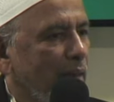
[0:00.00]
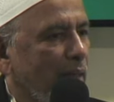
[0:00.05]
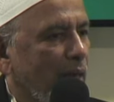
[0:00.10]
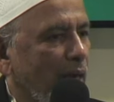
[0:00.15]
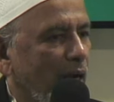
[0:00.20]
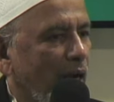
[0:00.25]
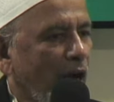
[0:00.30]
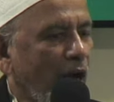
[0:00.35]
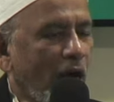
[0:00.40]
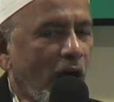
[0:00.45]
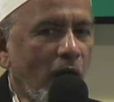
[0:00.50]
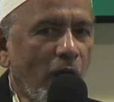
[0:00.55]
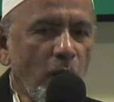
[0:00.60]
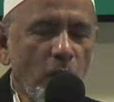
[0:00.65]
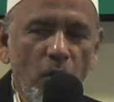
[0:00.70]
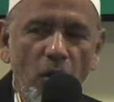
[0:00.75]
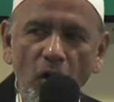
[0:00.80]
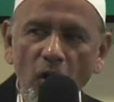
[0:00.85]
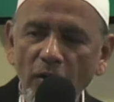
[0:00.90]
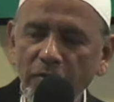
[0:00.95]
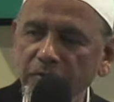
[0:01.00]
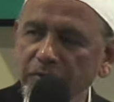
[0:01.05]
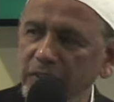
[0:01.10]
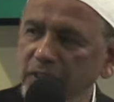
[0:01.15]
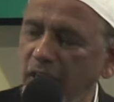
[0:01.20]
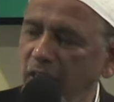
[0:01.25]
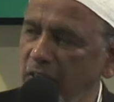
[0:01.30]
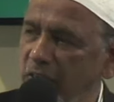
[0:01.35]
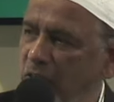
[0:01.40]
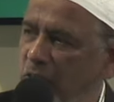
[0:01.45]
How
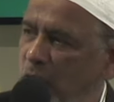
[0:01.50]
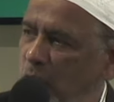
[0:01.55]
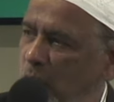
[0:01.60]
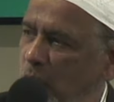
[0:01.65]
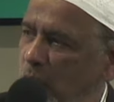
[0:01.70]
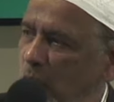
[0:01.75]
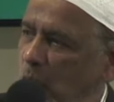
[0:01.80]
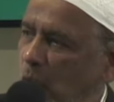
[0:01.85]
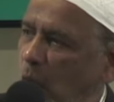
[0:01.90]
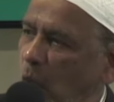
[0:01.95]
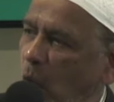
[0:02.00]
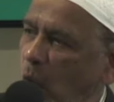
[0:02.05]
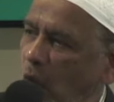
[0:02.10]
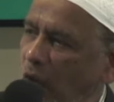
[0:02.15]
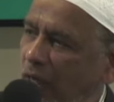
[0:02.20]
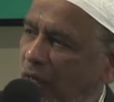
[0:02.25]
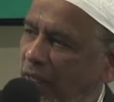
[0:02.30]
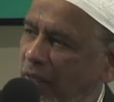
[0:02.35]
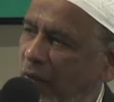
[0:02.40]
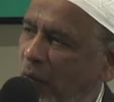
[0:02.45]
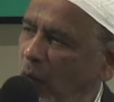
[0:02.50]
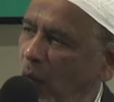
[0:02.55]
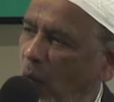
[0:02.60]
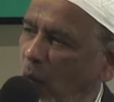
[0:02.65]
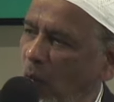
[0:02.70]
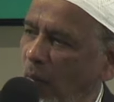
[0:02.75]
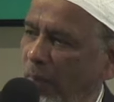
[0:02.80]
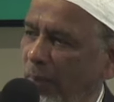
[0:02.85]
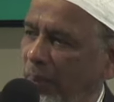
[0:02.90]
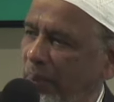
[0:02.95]
often do you call a
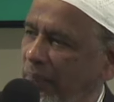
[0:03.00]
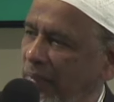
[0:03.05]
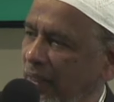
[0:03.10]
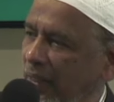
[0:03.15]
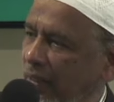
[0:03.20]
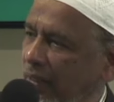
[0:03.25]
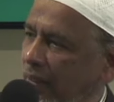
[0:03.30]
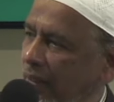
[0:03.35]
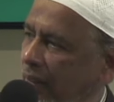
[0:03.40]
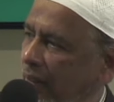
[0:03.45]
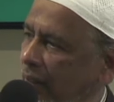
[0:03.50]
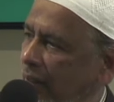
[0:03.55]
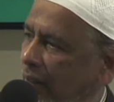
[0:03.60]
home